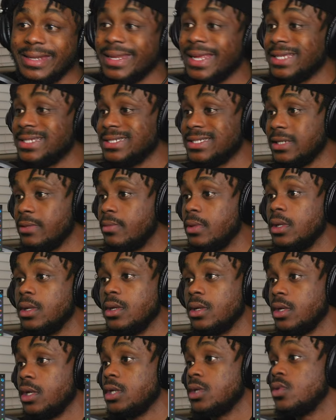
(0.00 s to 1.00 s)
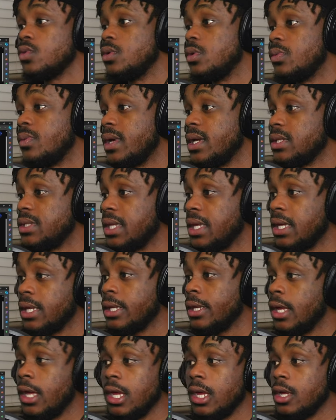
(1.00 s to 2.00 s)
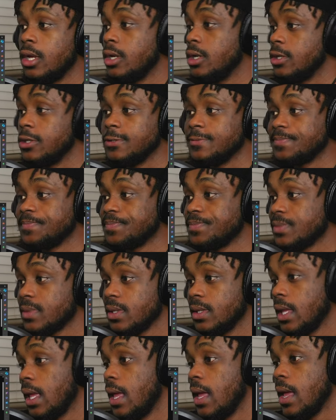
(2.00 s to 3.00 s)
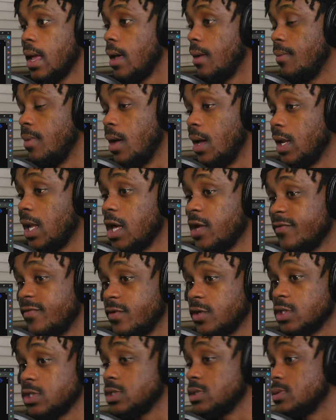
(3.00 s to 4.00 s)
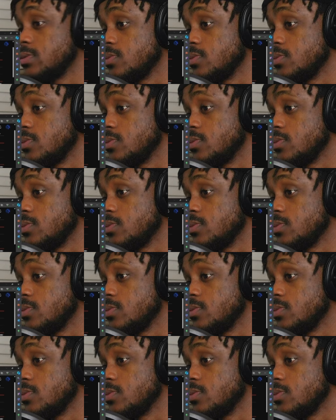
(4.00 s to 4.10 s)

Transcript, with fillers: that shit. But look, you're doing the right thing. Man, a lot of us